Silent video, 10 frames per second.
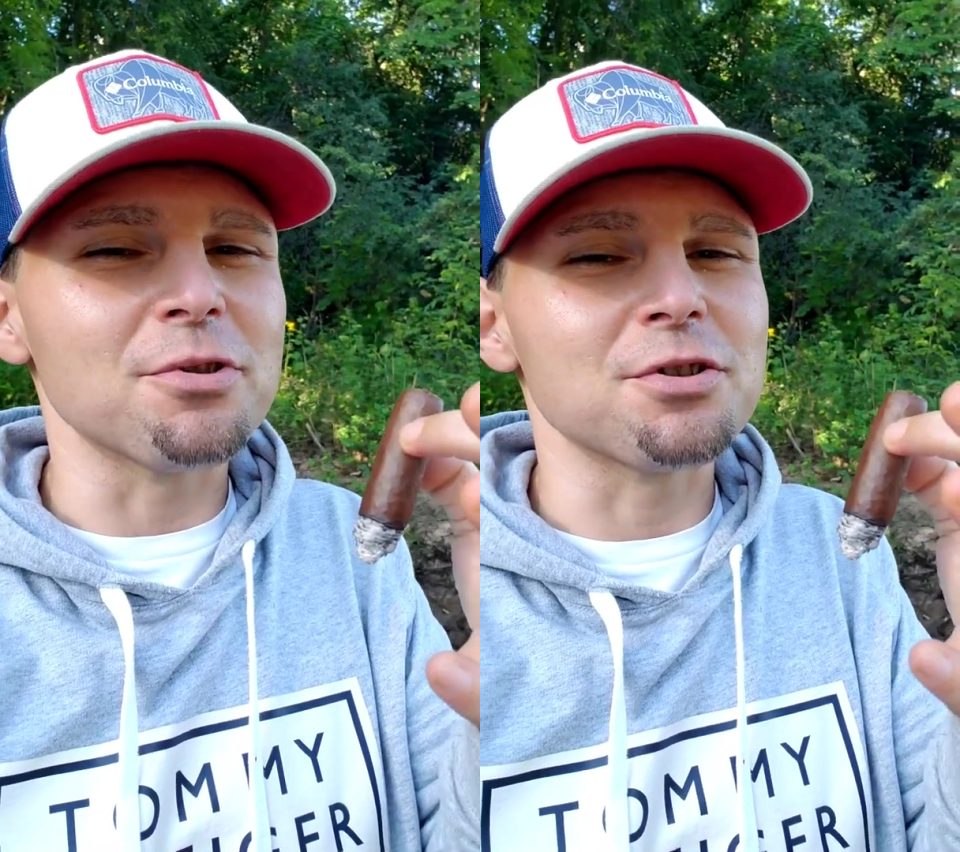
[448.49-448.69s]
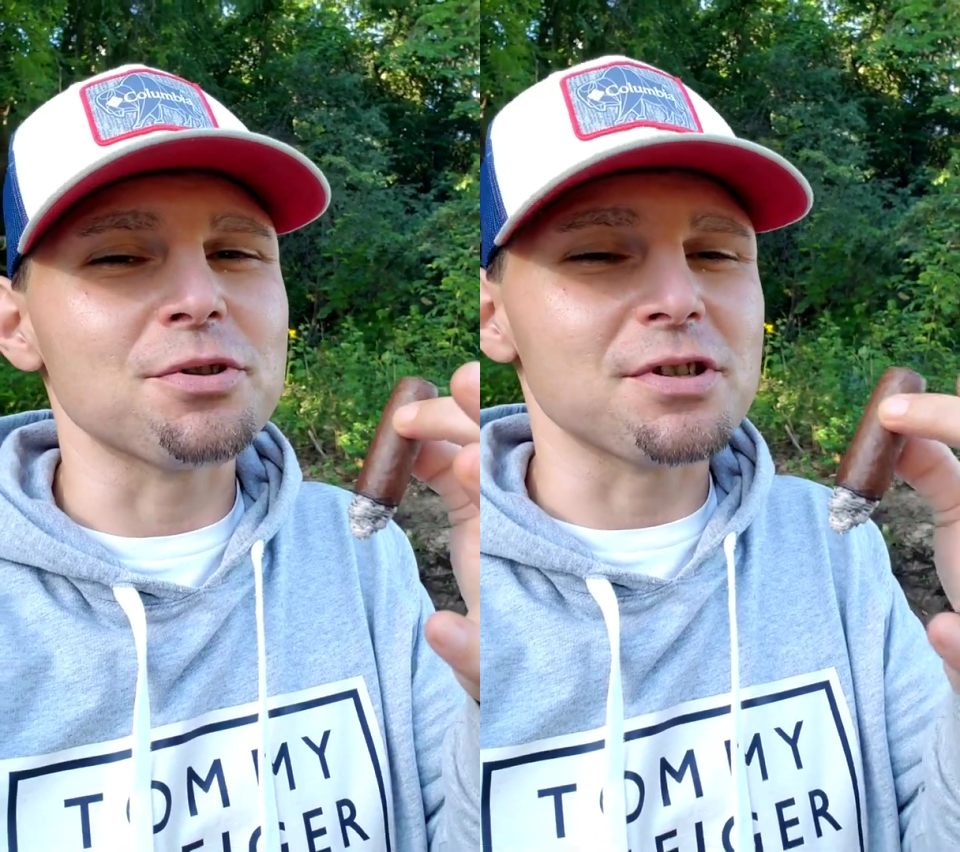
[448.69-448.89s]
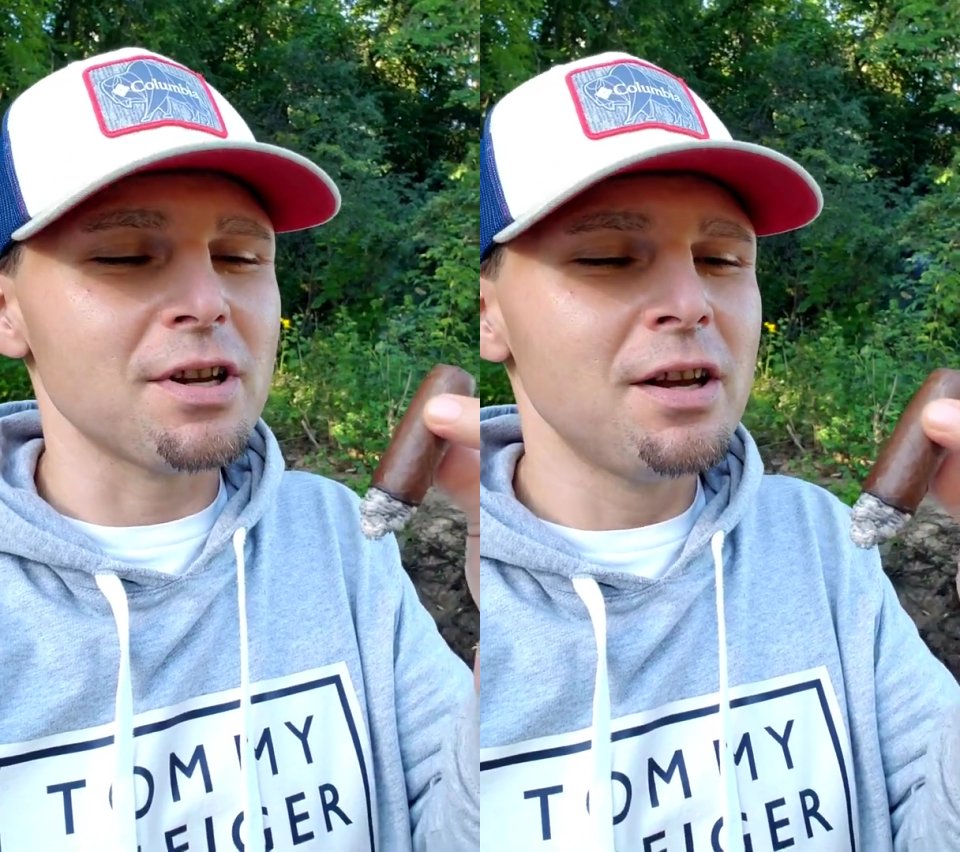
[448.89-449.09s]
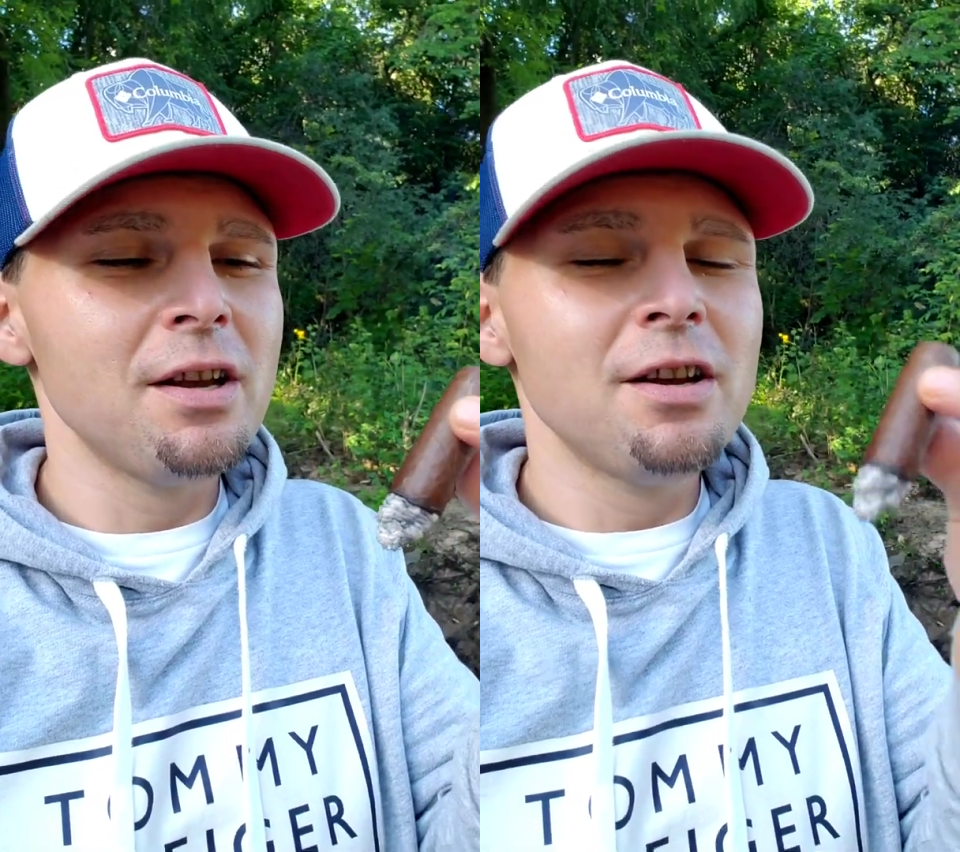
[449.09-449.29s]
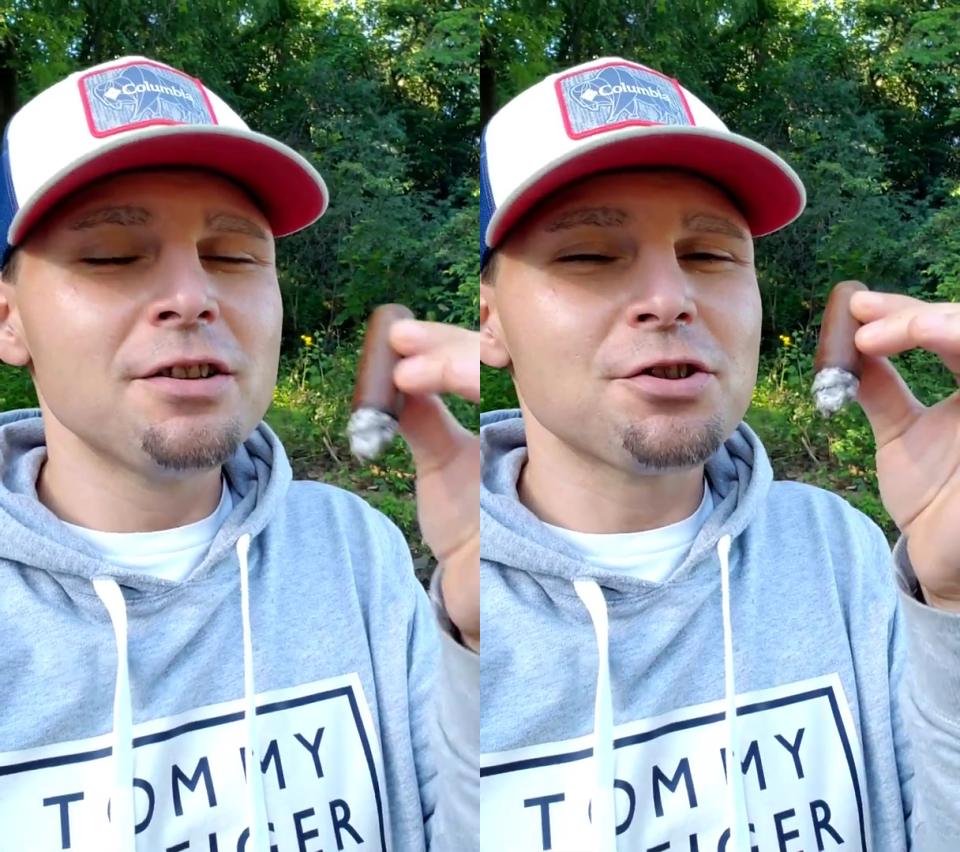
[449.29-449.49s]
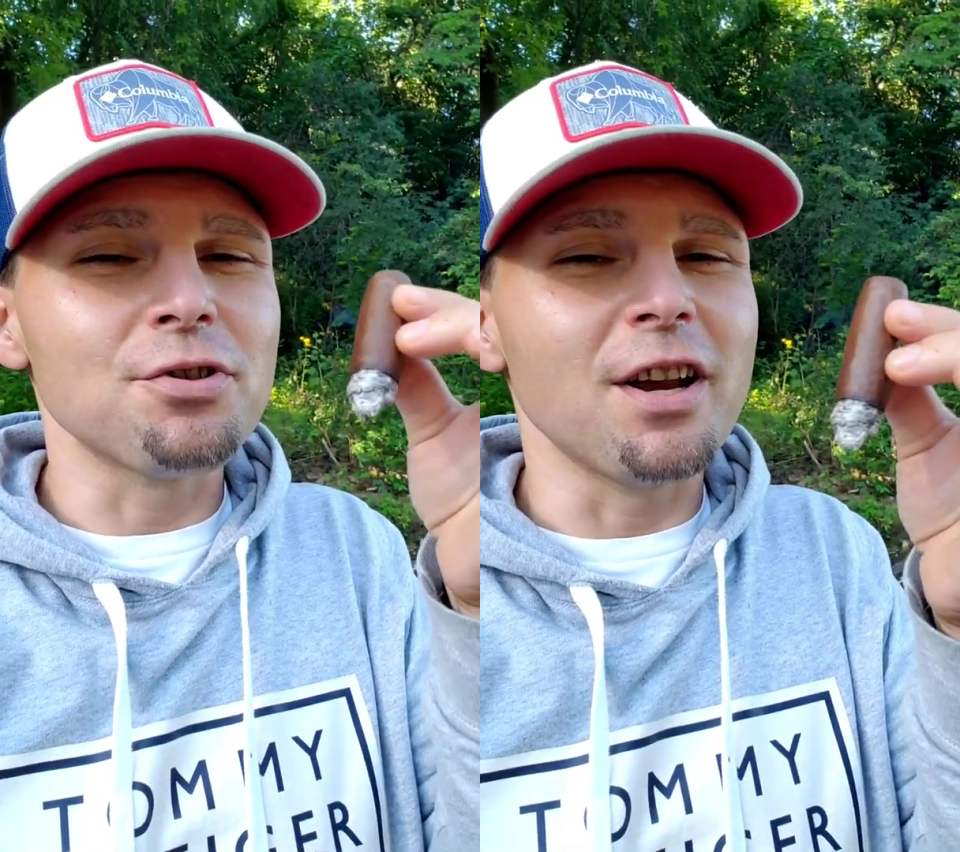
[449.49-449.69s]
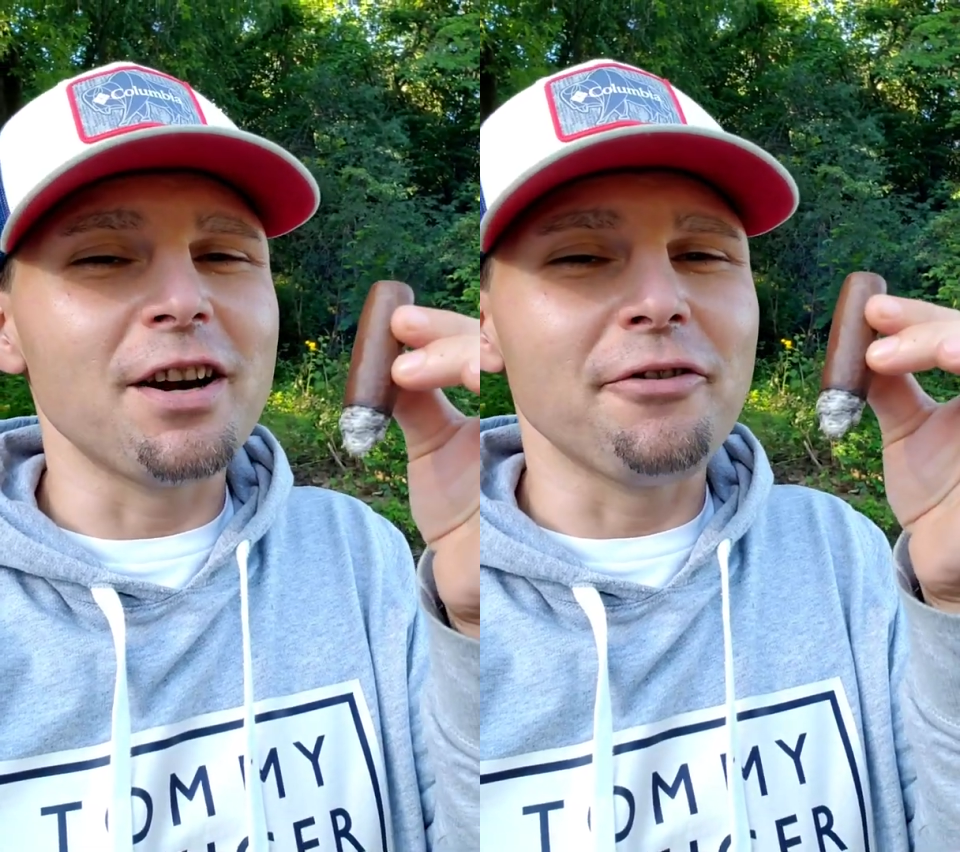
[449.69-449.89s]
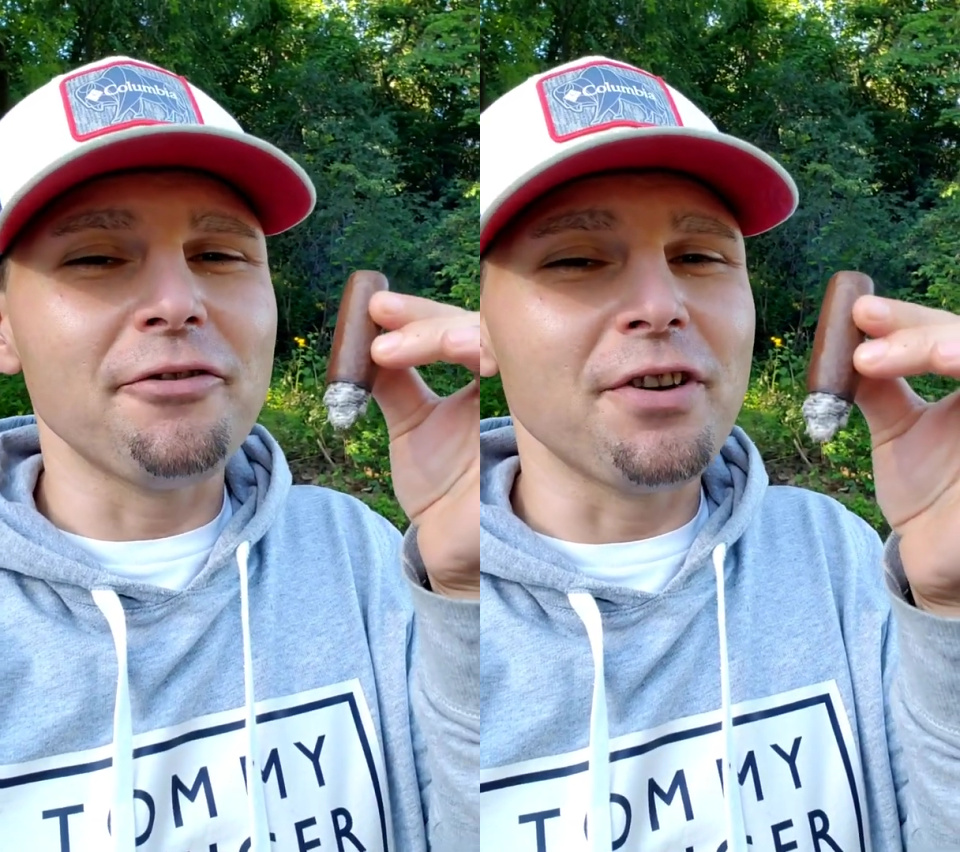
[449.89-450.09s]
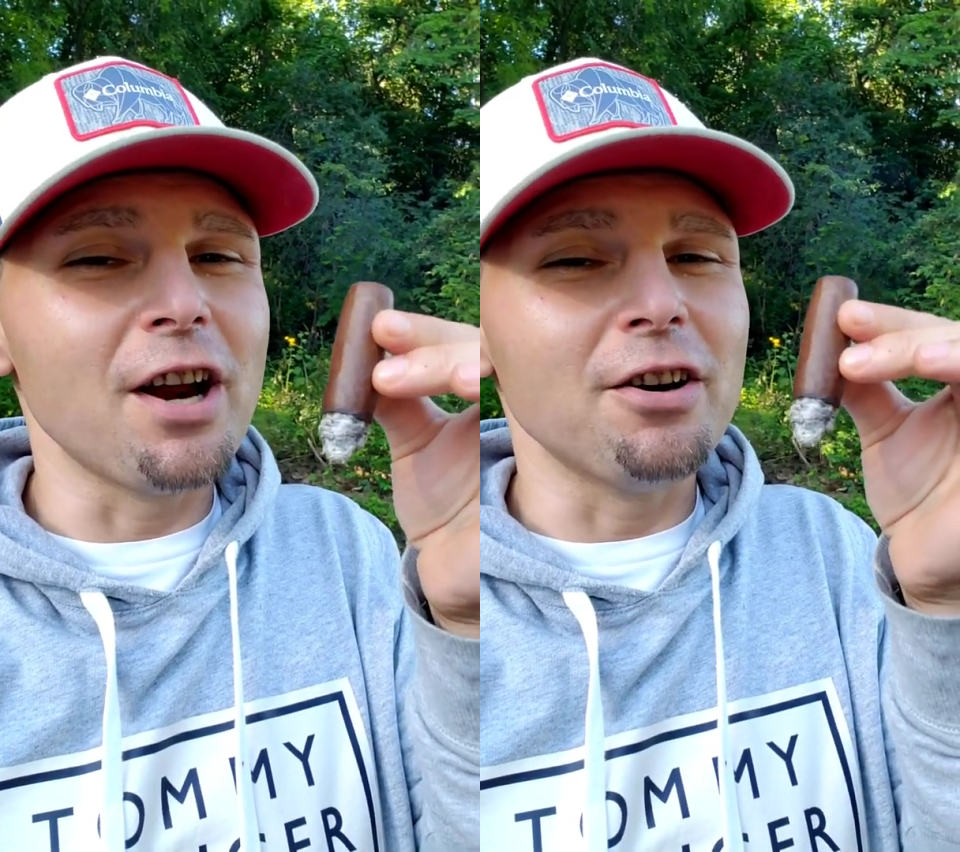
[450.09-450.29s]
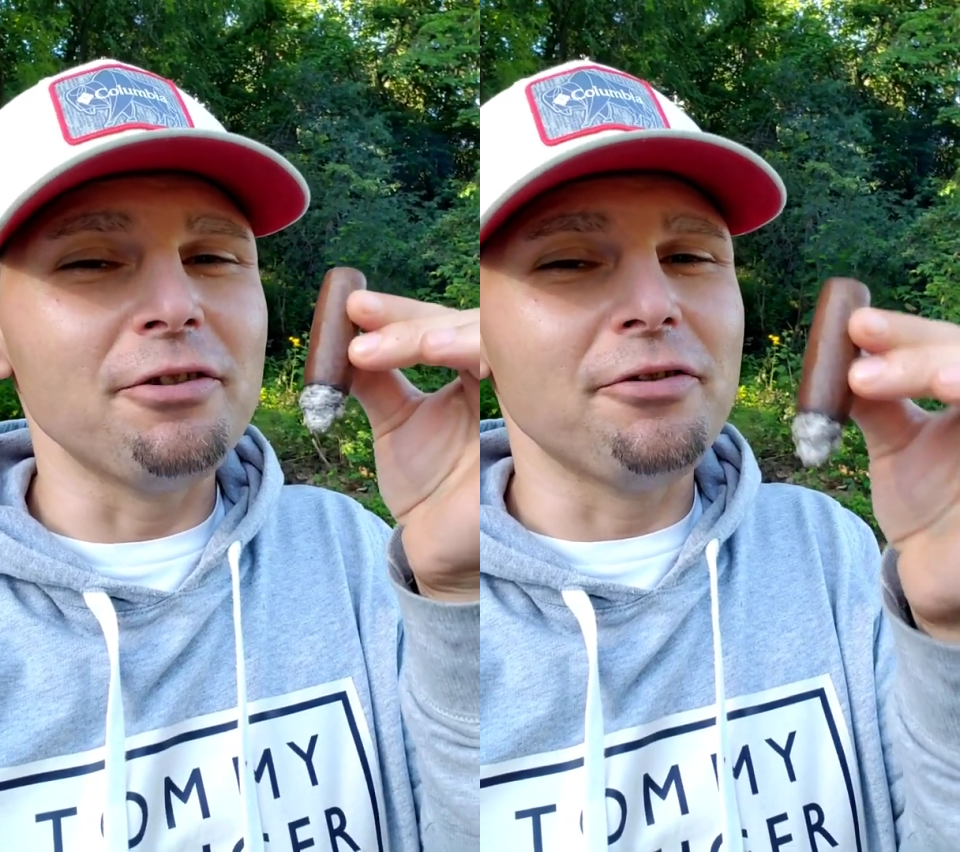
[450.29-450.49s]
which was created a
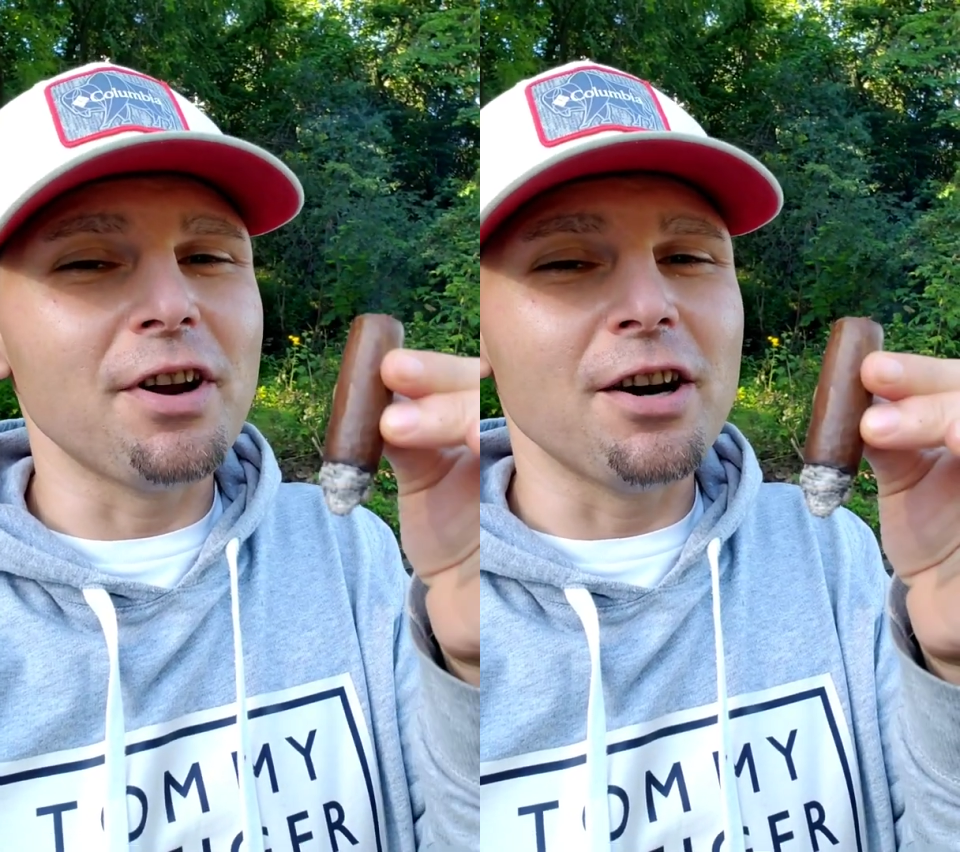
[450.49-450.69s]
very